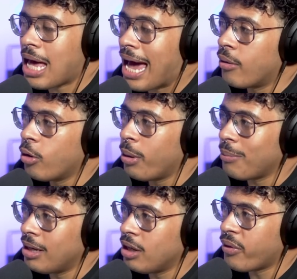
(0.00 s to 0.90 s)

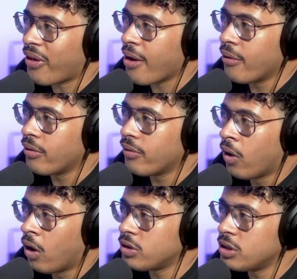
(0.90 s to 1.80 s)
anaerobic meaning without
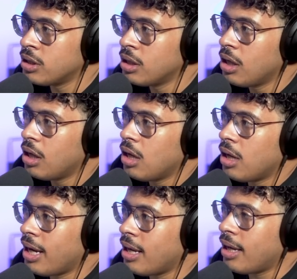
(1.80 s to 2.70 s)
oxygen.
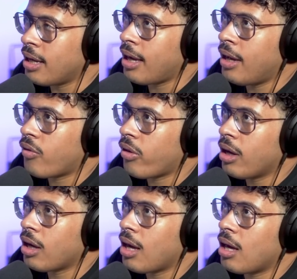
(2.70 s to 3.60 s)
It, it it's
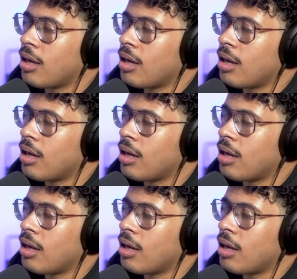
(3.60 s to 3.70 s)
like